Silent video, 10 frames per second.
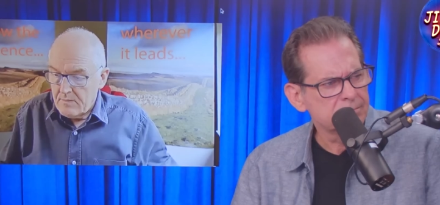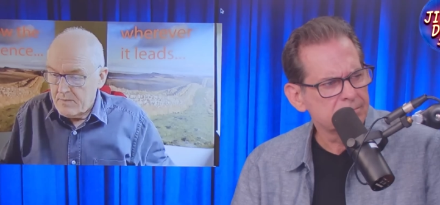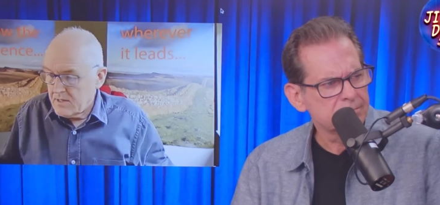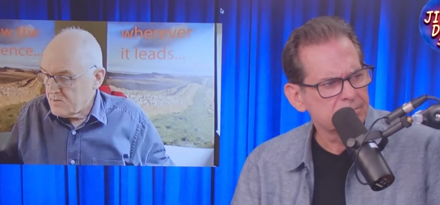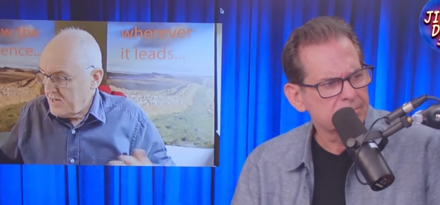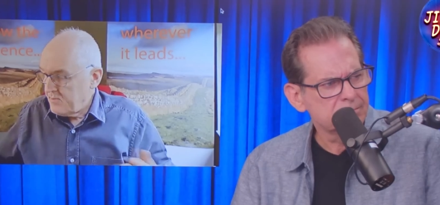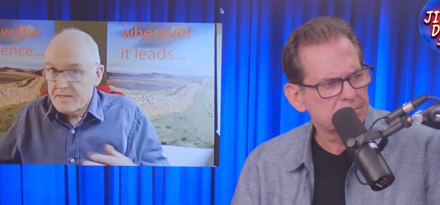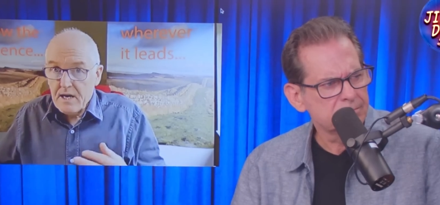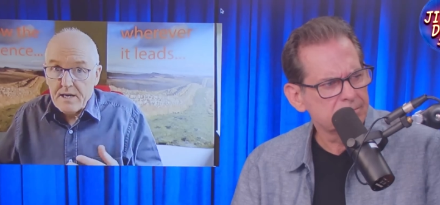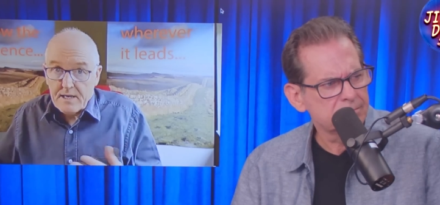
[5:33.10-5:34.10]
Speaker 1: But because people are
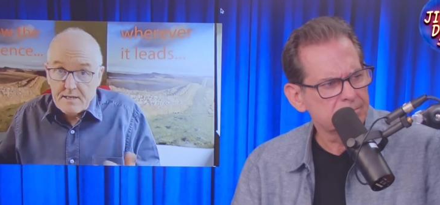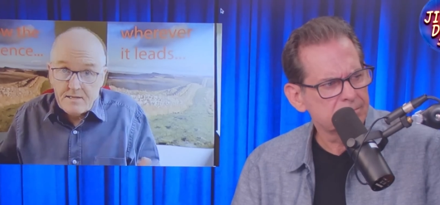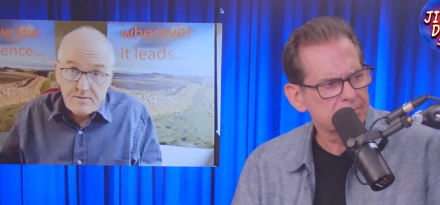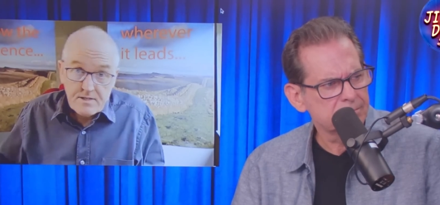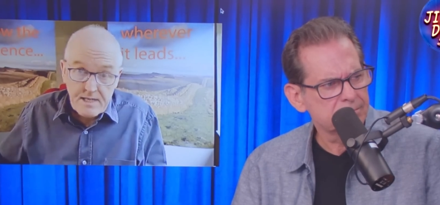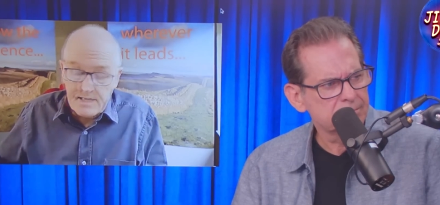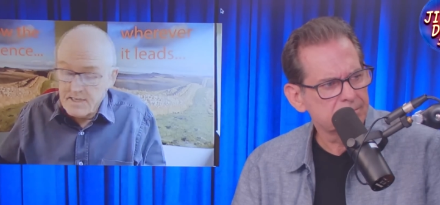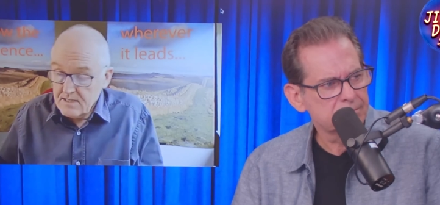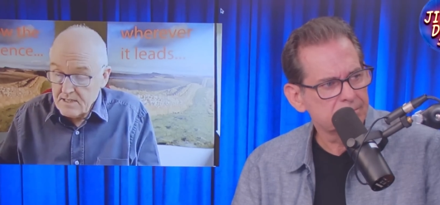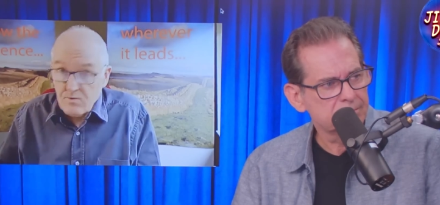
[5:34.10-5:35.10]
dying in different
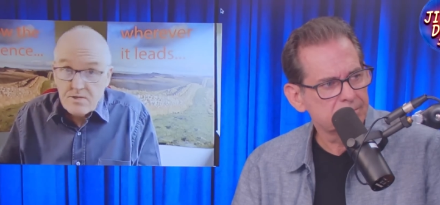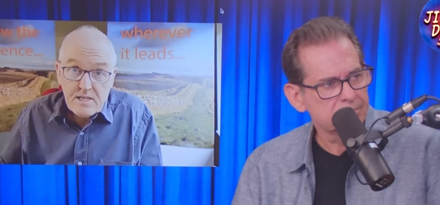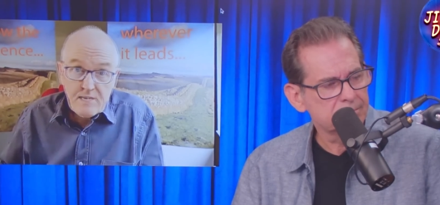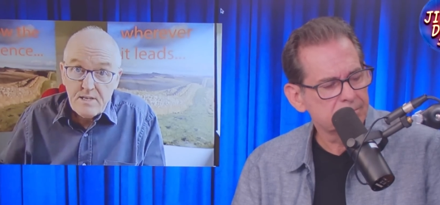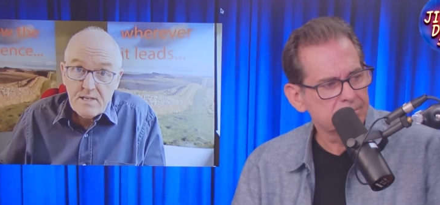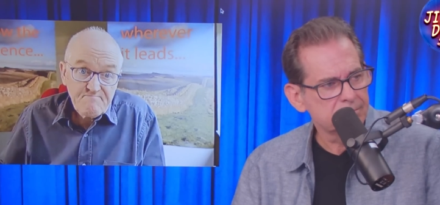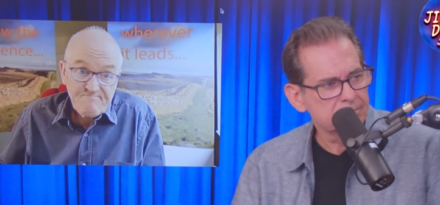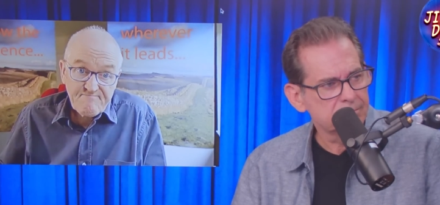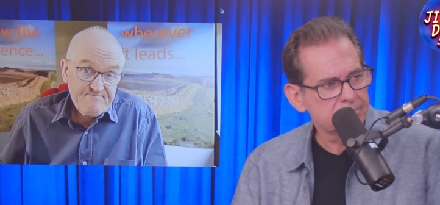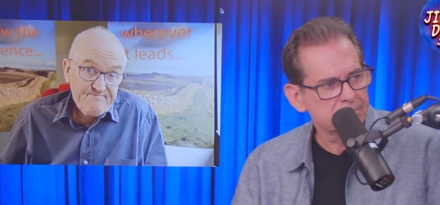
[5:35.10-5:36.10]
settings, as we'll see in a minute,
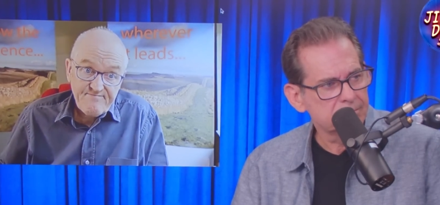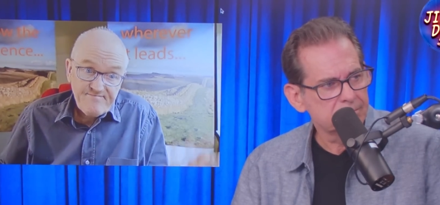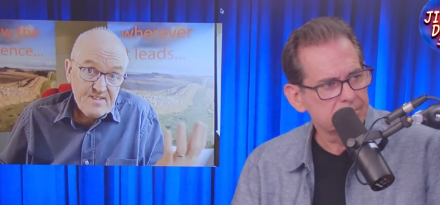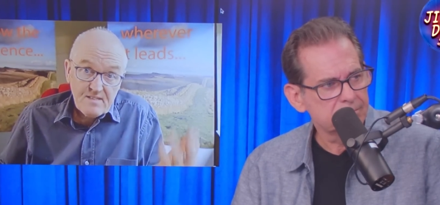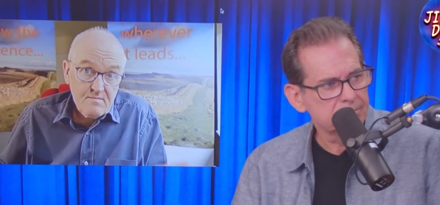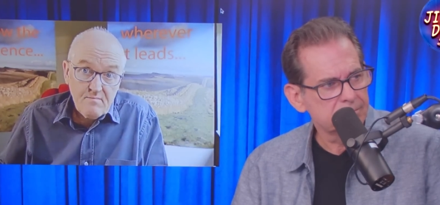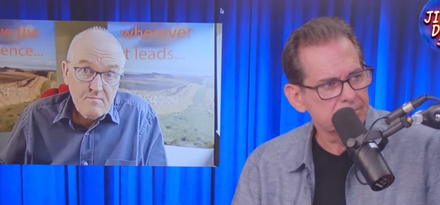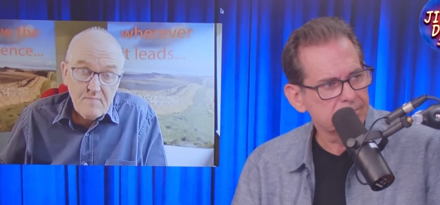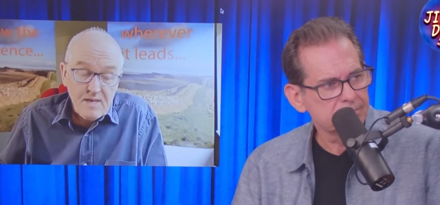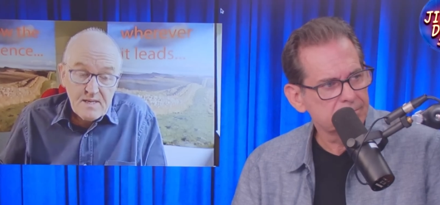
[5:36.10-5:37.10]

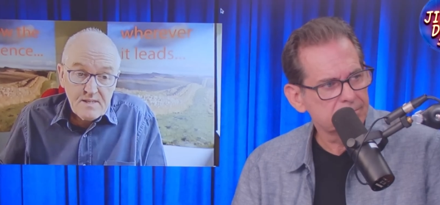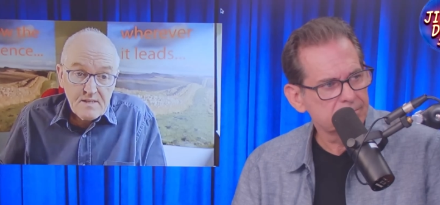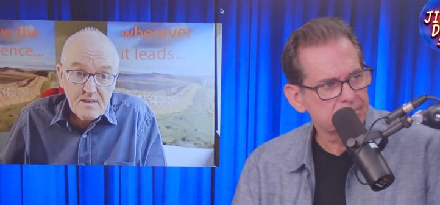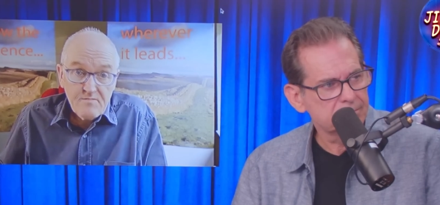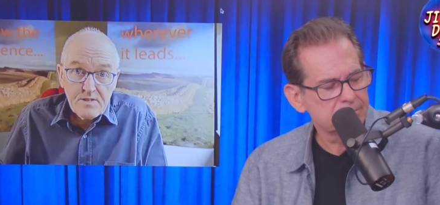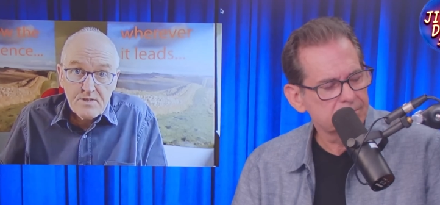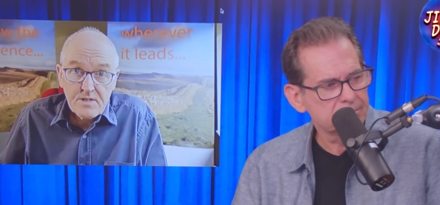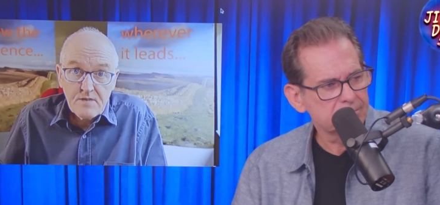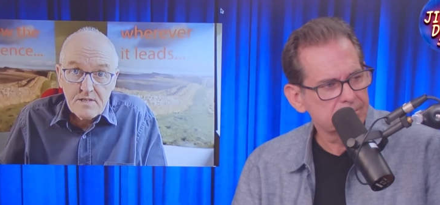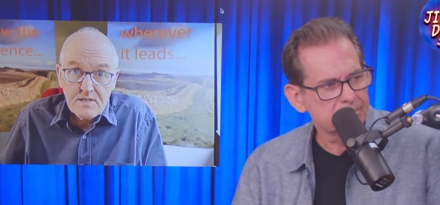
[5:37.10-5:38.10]
the, the government just
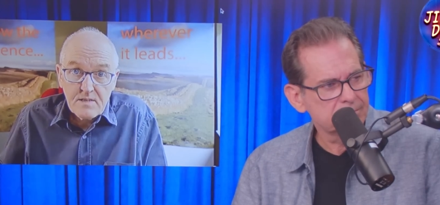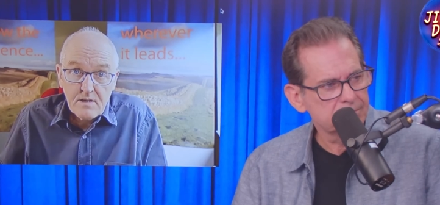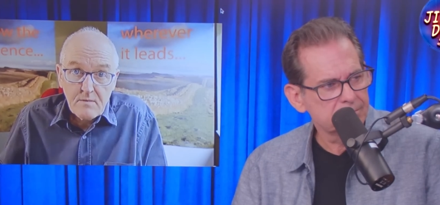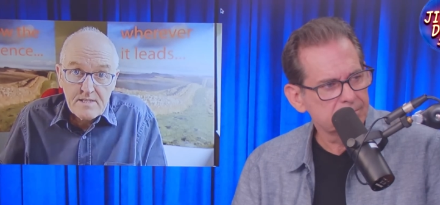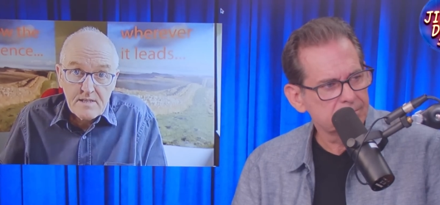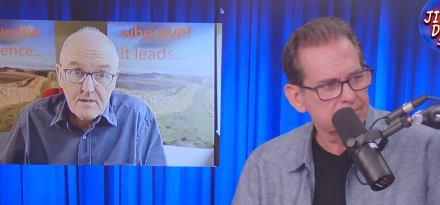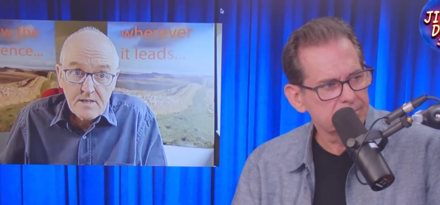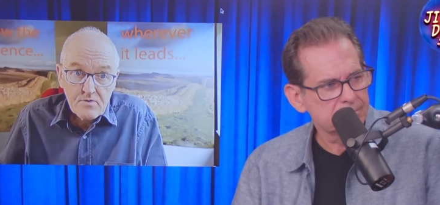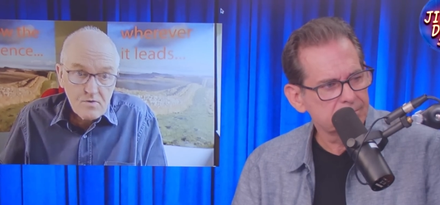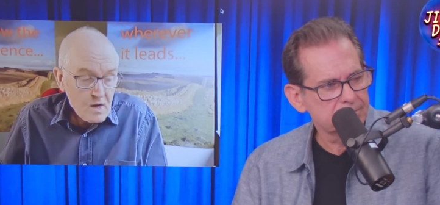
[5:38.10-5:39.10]
don't seem to be commenting on it
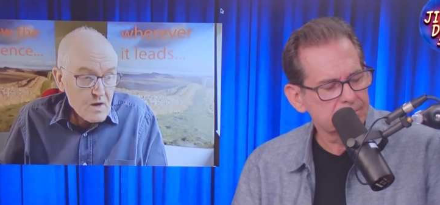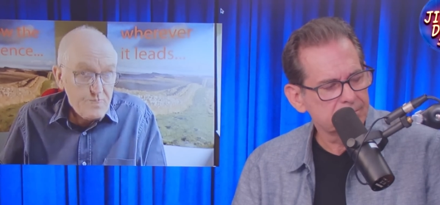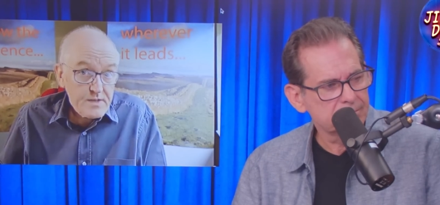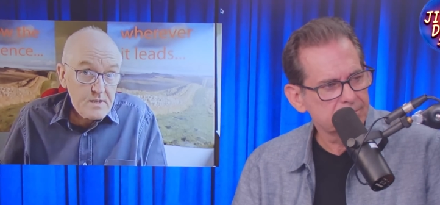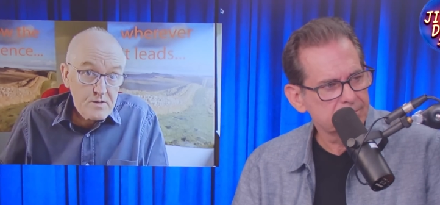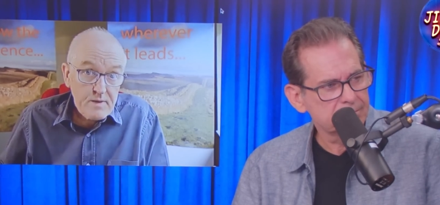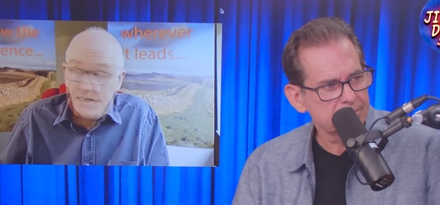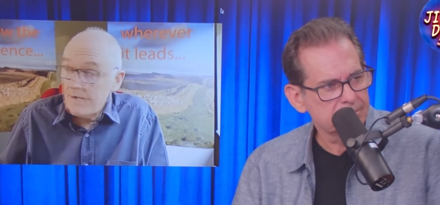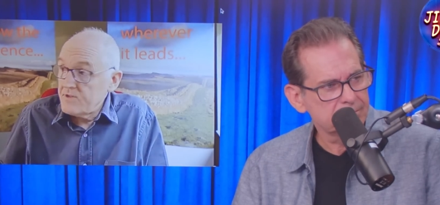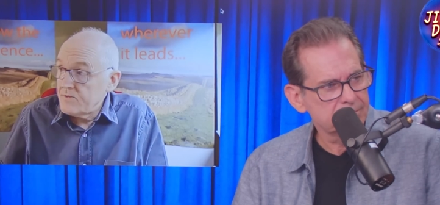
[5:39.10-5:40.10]
at all, with the notable
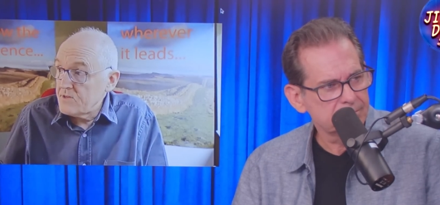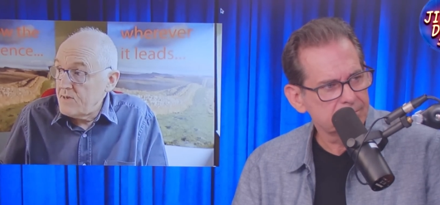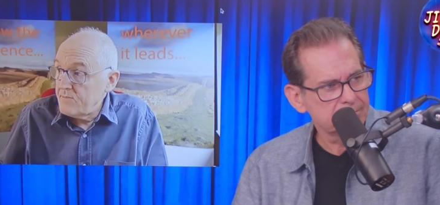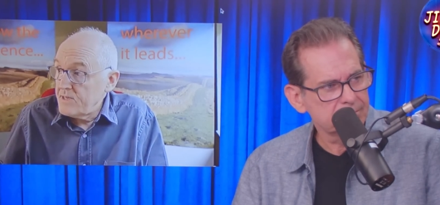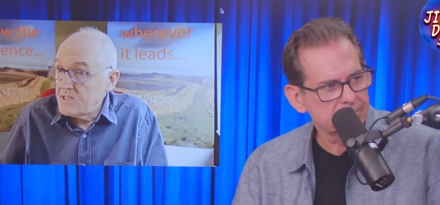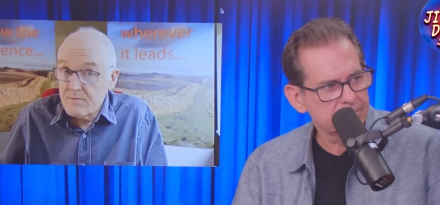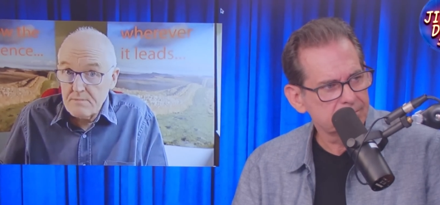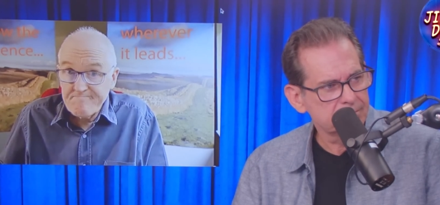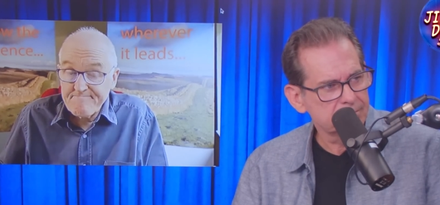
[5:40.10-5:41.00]
exception of some MPs, but